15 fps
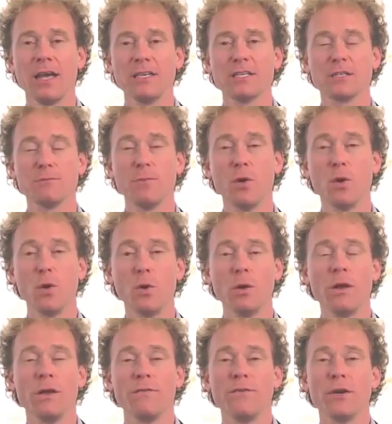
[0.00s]
a
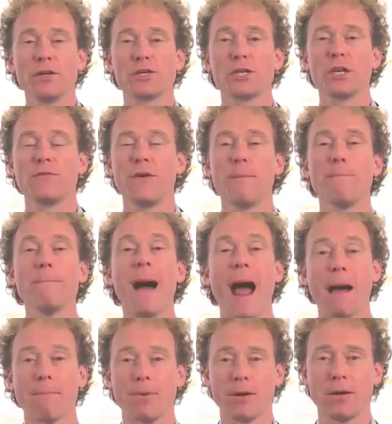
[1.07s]
small version of a
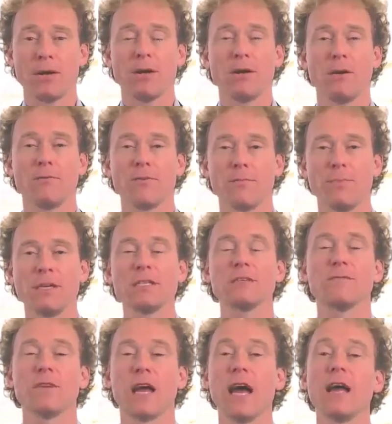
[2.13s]
map of the
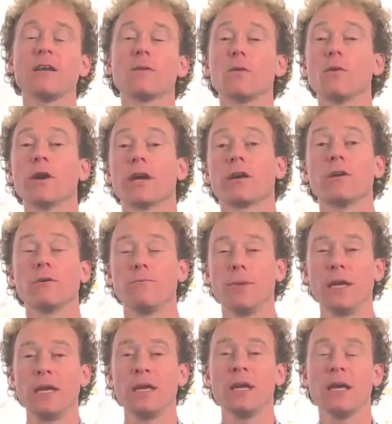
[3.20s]
piece of land, or it could
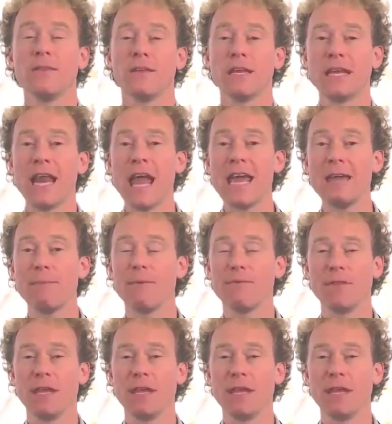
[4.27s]
be the name